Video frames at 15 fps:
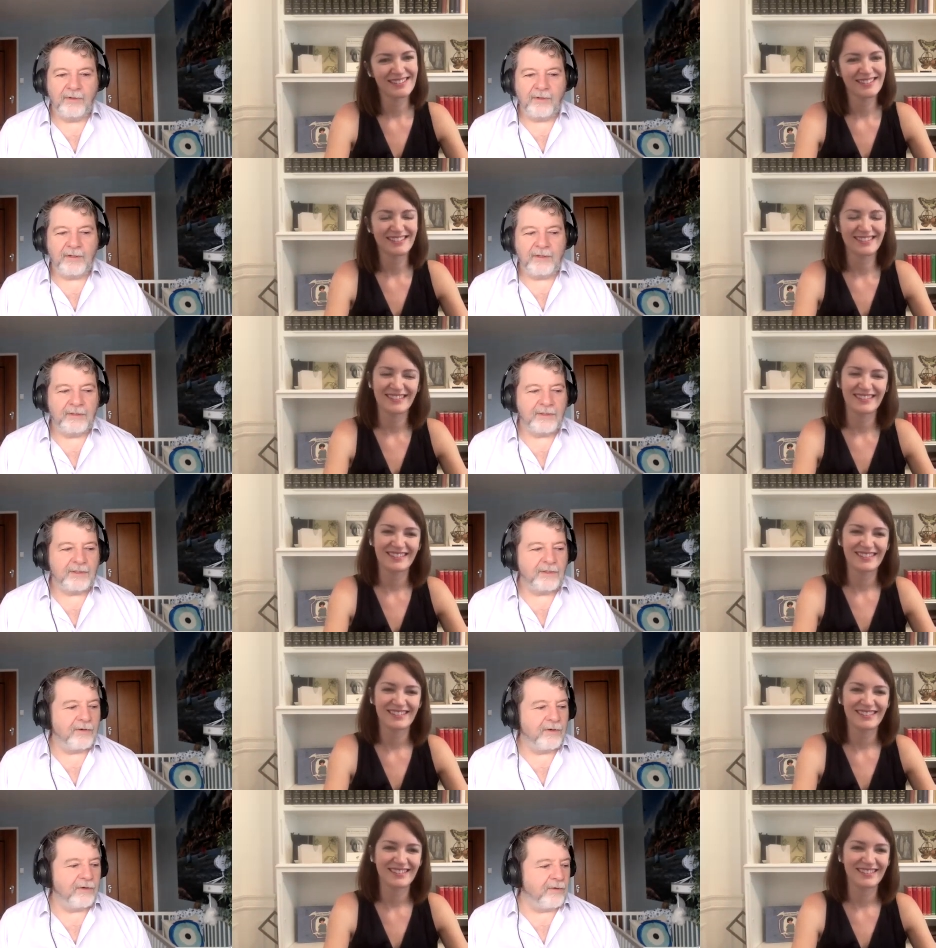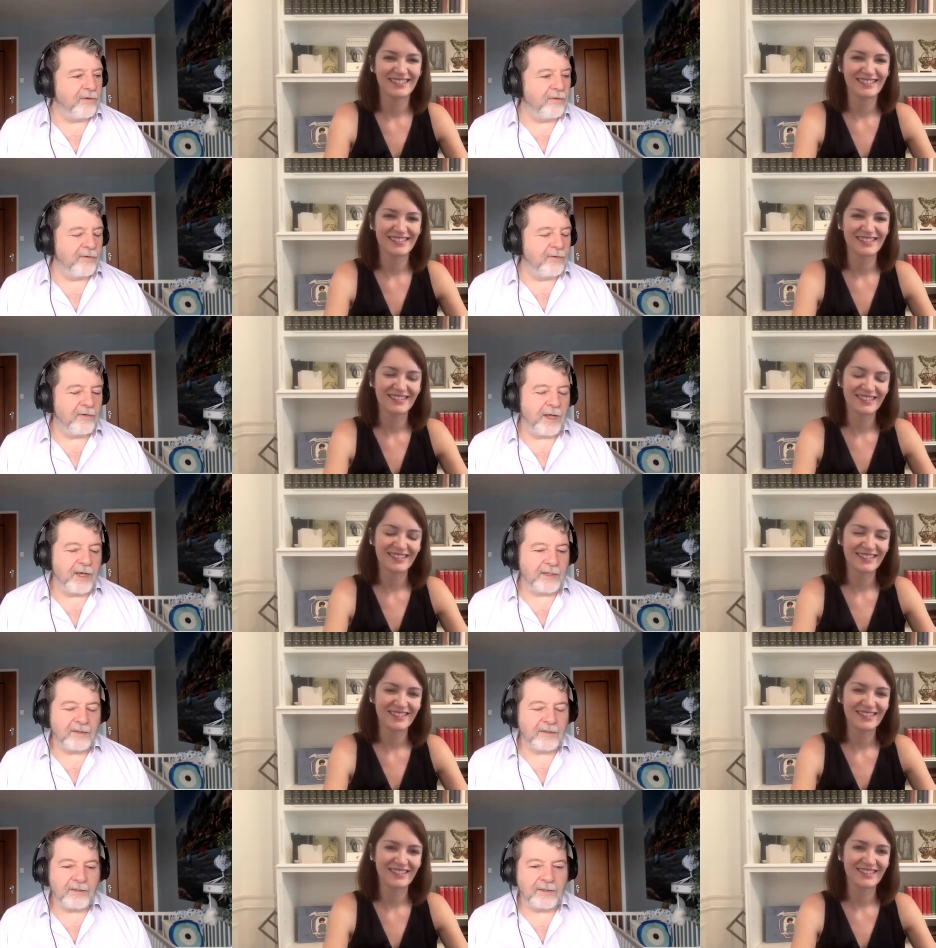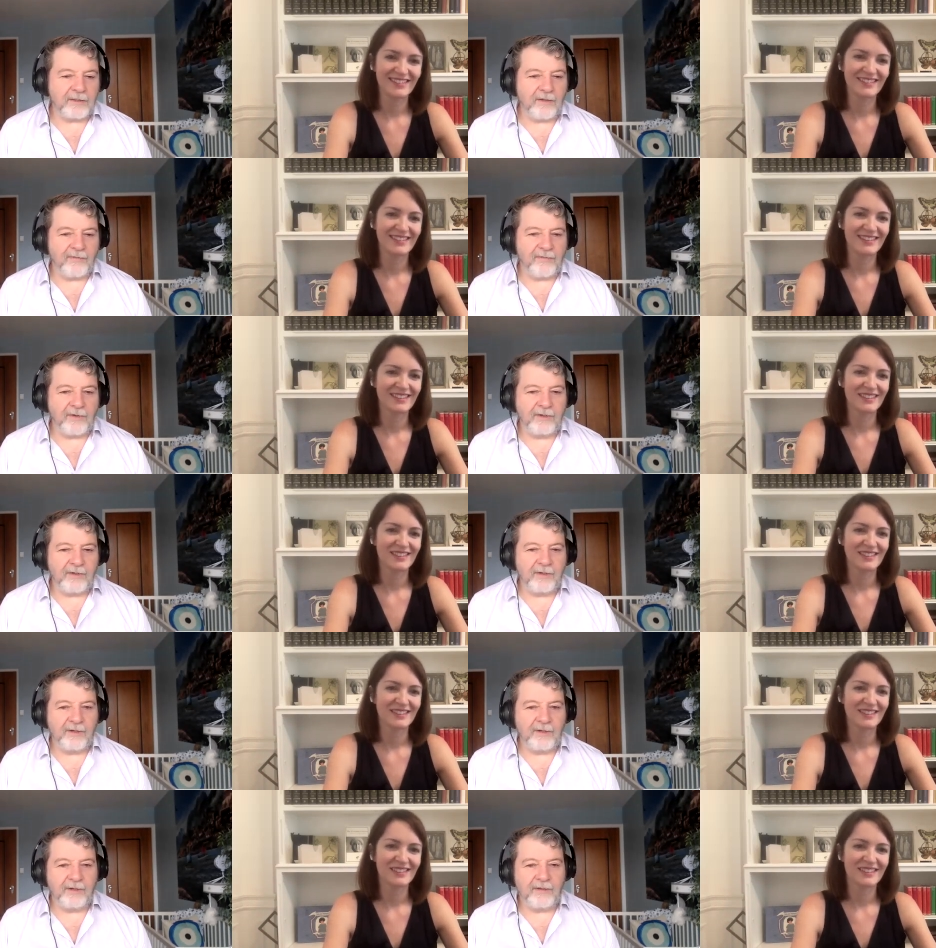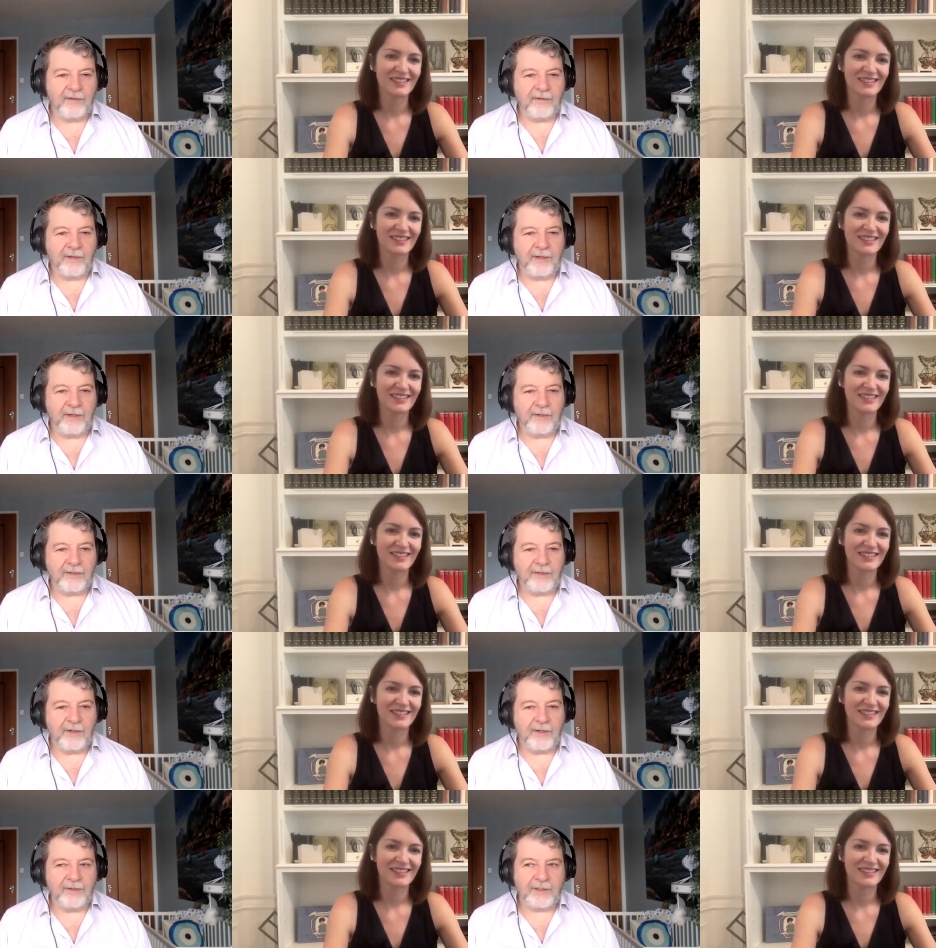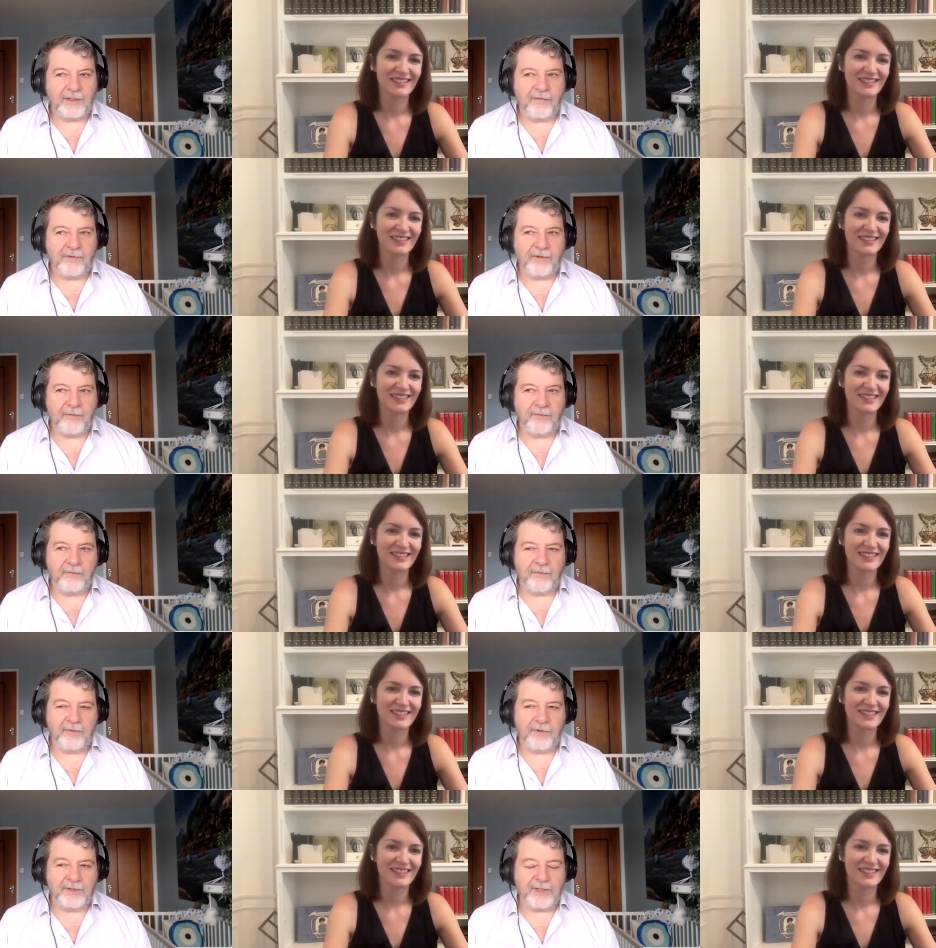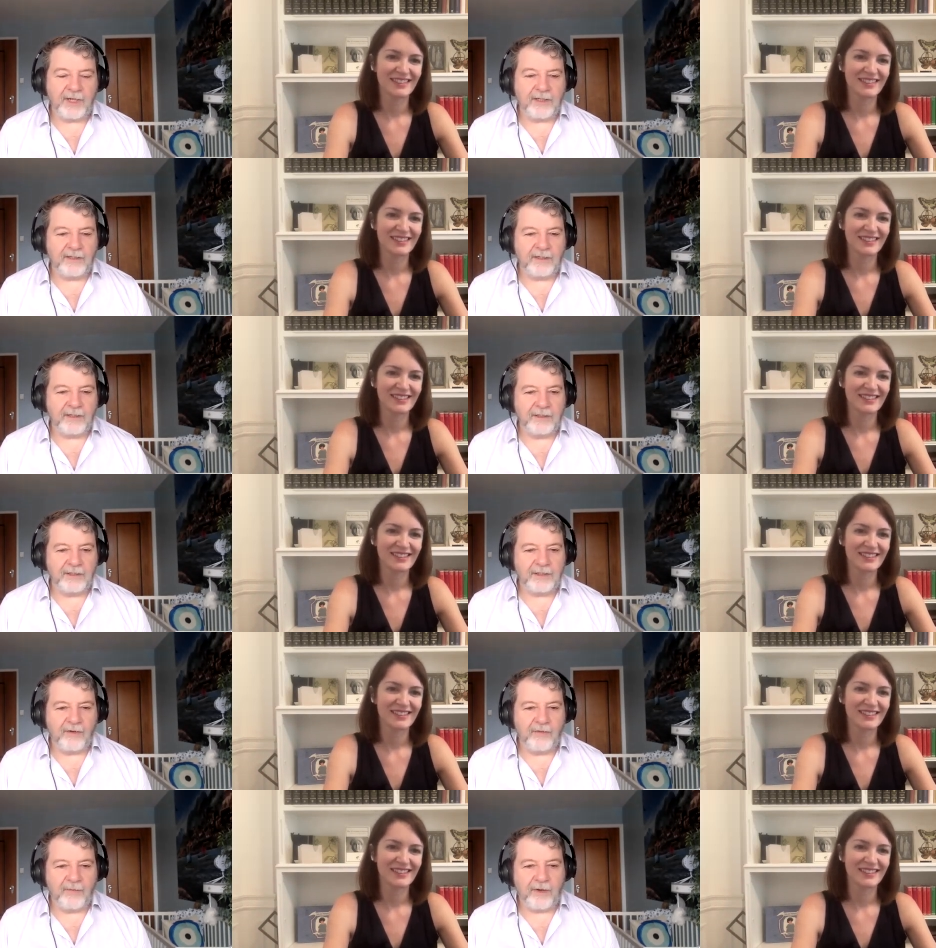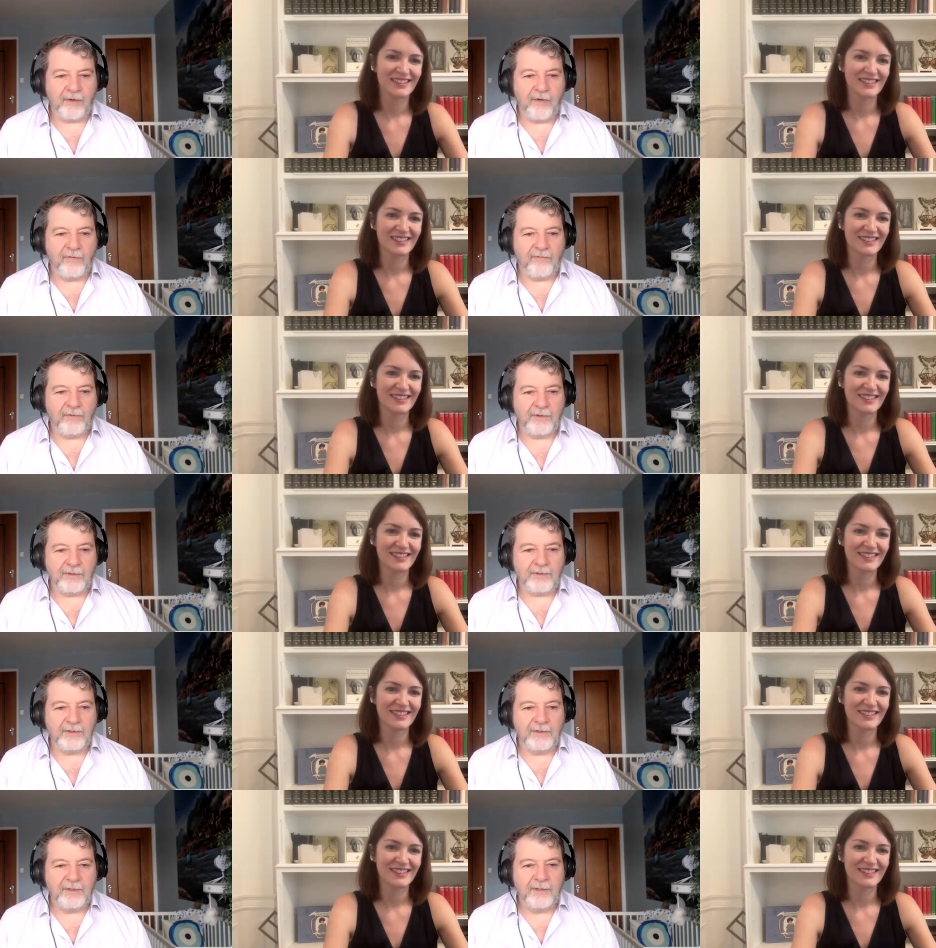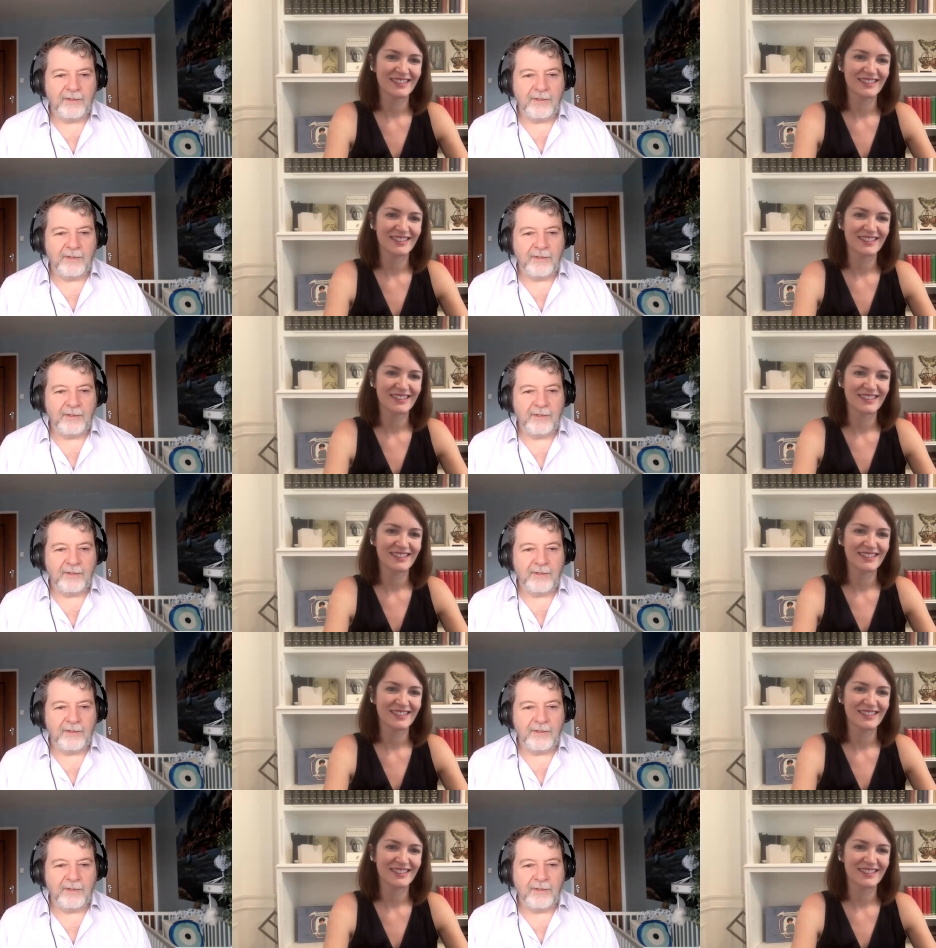Speaker 1: and it's got all Hector's stuff in it. Like, so I just have to pretend that it's still my office.